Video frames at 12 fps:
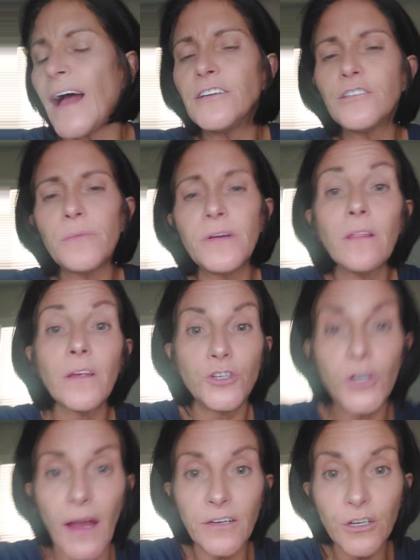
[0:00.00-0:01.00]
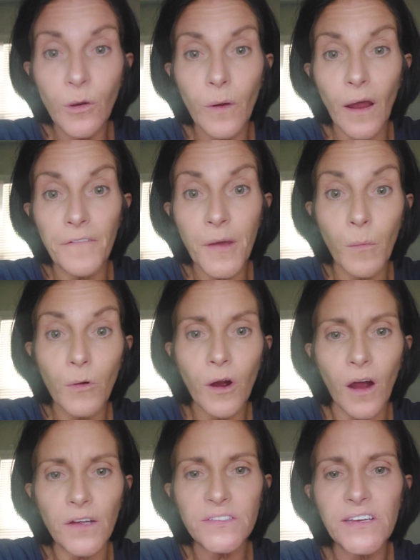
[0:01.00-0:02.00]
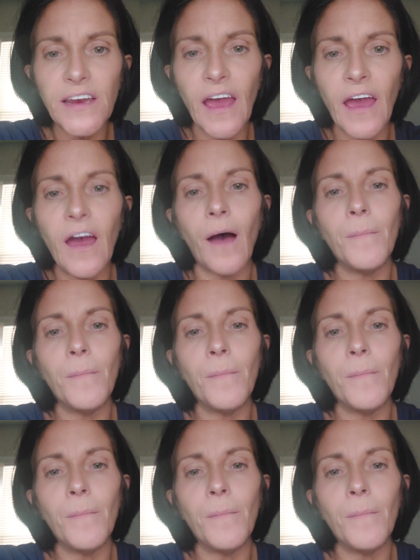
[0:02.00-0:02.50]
I just want to let you guys know what I've come across today.